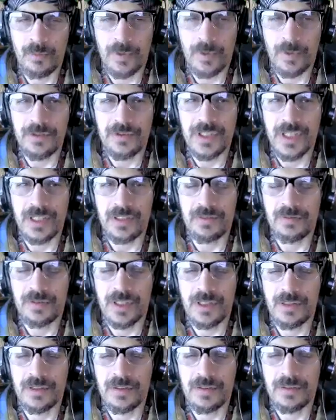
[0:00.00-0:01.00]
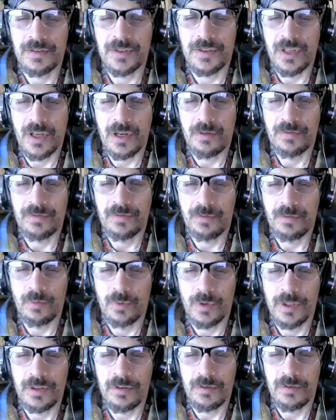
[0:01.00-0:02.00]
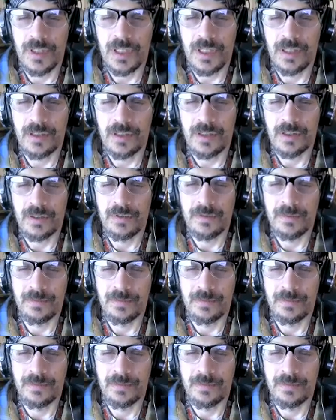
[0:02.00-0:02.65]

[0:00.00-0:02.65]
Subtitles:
when you say you hear yourself, what do you hear?